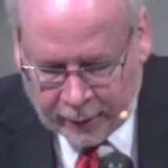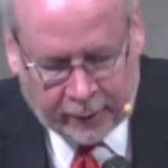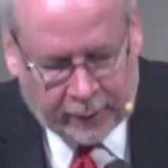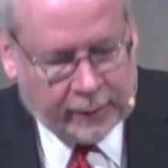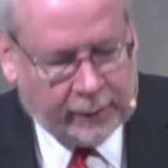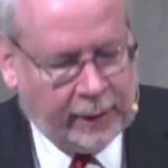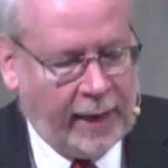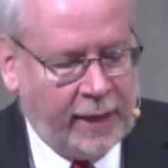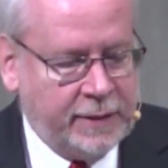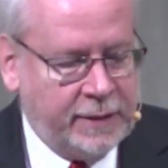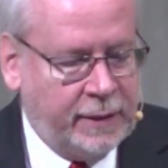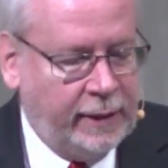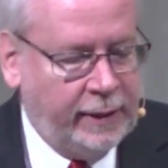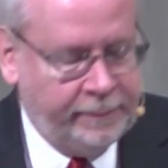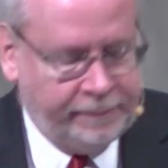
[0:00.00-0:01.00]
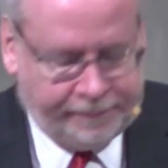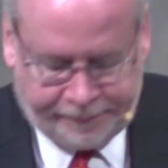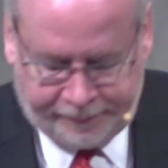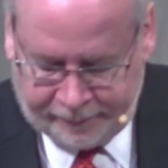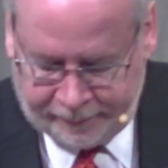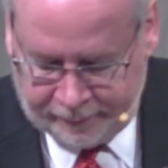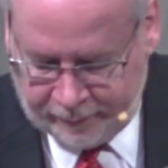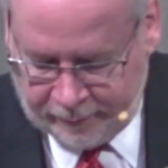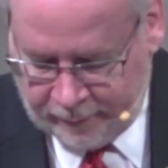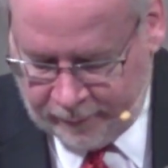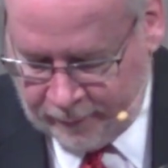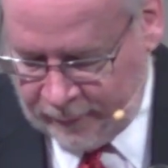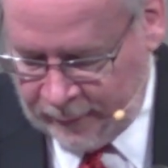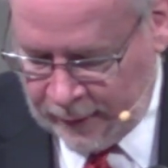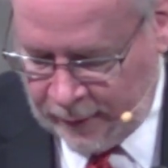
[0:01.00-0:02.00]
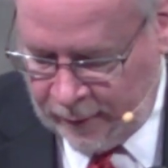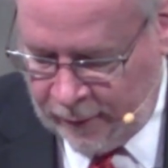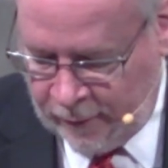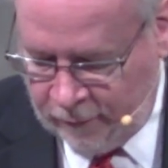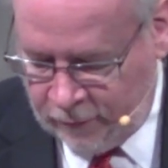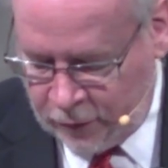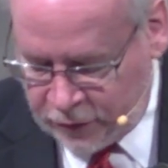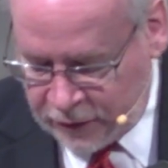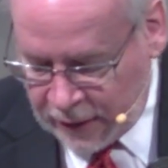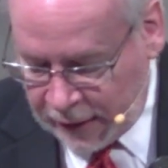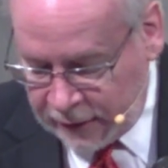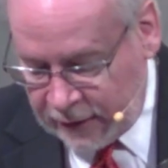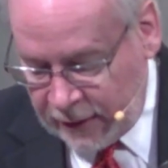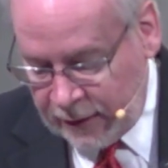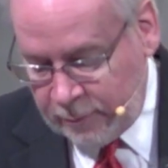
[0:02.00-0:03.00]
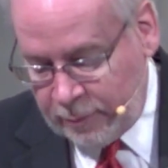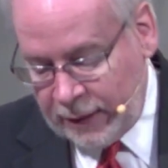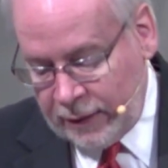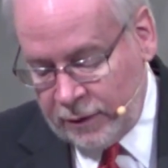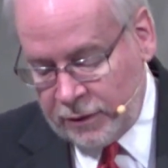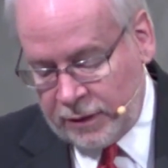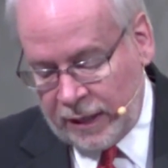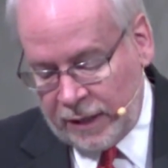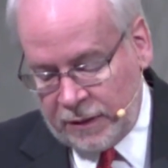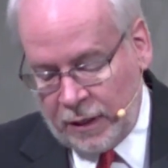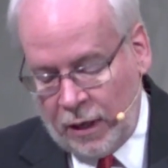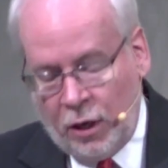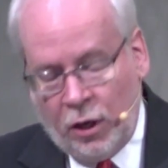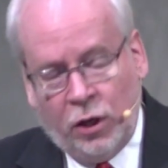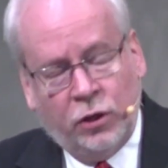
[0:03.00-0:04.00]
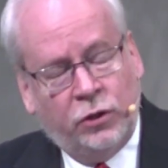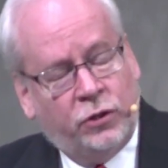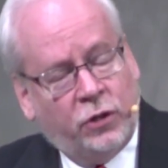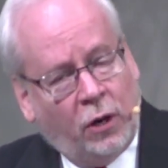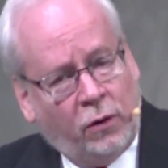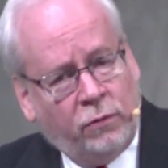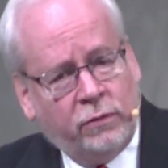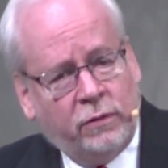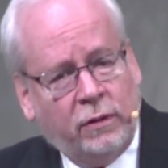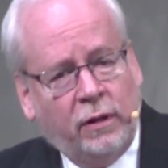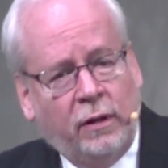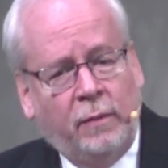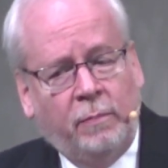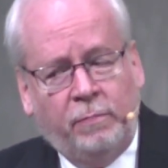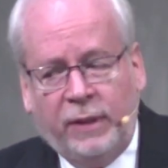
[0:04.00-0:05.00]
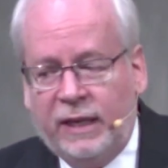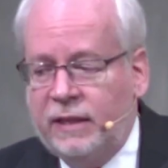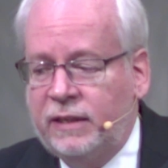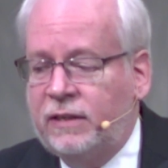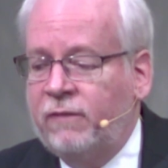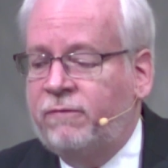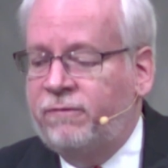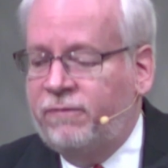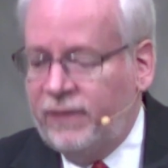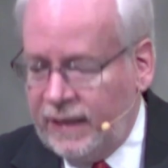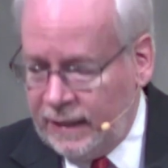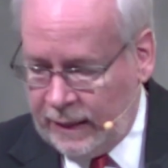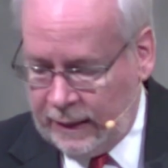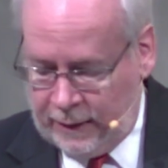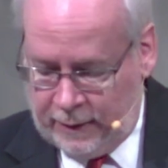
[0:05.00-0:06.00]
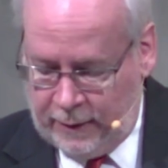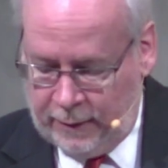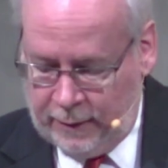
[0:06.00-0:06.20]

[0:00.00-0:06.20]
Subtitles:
Lastly, verse 19, Peter says, don't be defeated,